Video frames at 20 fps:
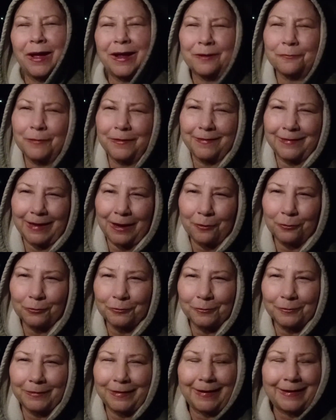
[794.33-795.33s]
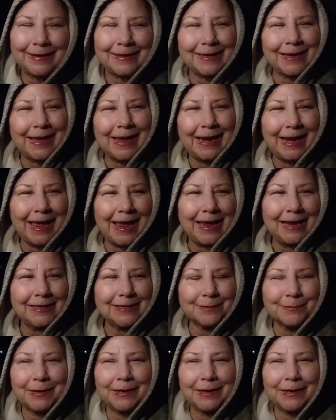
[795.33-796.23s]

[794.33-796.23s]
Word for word: I don't want to say older, like in age.